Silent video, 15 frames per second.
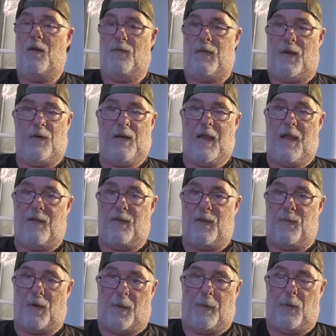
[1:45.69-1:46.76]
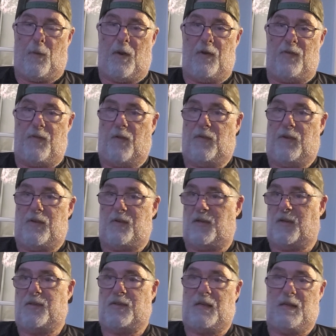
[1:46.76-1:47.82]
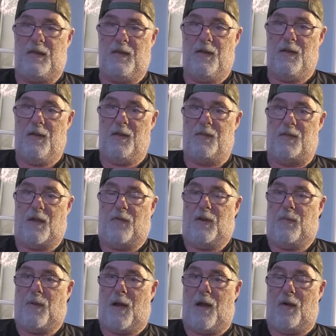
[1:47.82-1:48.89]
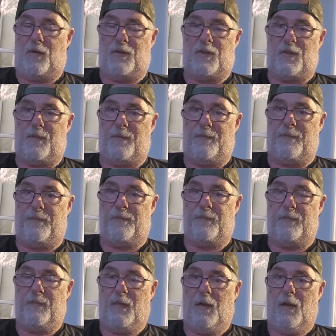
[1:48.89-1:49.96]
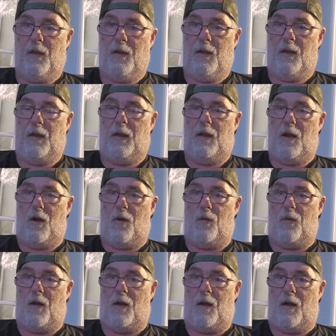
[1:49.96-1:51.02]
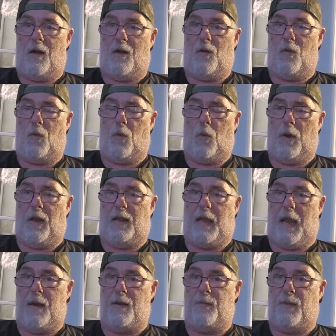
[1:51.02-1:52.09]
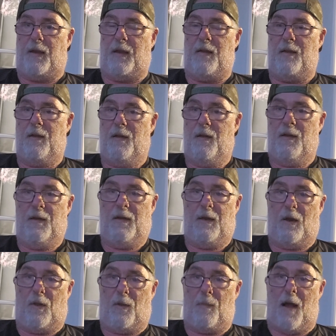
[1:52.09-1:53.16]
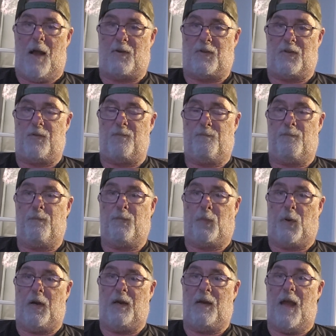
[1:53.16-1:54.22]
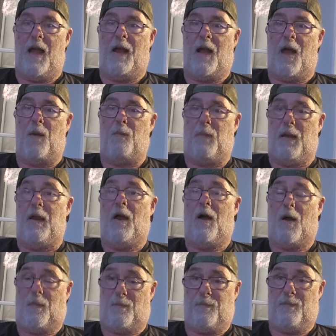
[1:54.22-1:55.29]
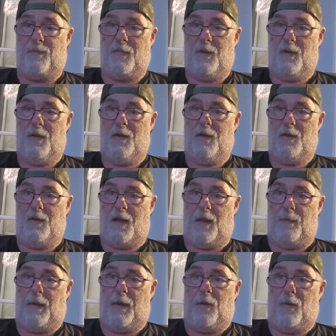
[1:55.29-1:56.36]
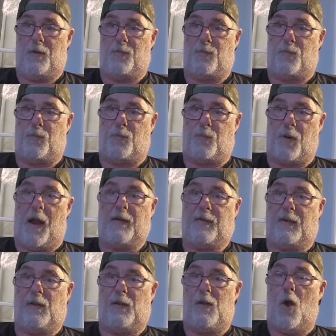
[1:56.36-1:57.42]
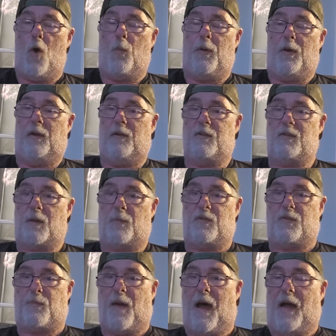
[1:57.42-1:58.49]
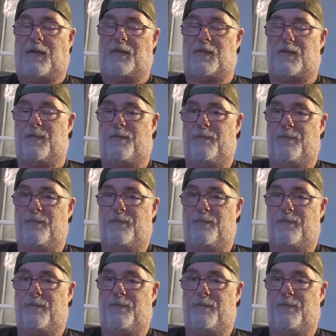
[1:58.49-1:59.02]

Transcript: Very heavy, probably weighs 50, 60, 70 pounds. When it came to me, the box was pretty daggone beat up. It was practically open in some spots.